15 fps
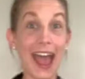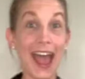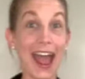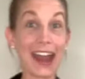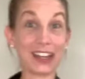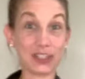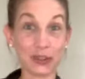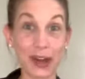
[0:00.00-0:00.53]

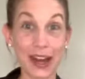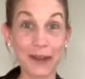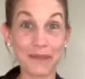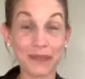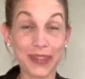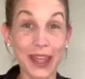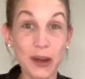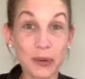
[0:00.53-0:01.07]
And it's great.
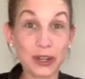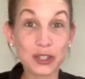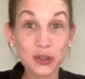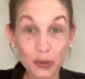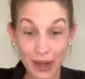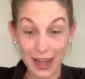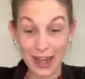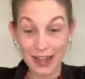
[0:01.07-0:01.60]
And it works
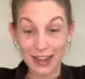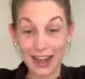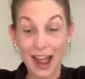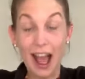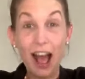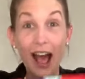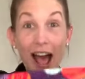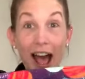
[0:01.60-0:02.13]
great.
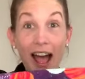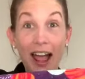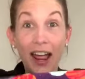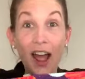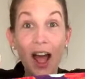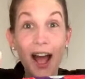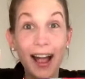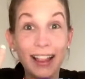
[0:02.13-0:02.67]

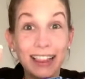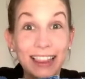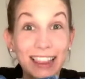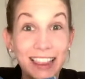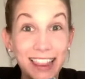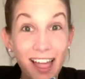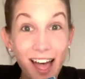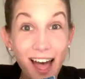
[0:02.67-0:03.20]
I
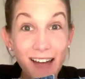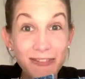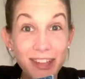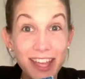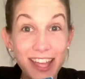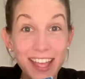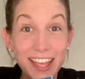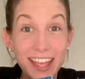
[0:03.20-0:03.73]
love
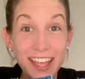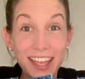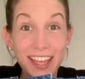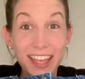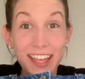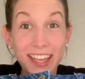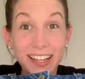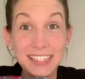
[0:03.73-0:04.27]

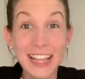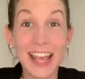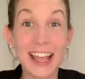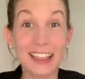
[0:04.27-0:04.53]
it.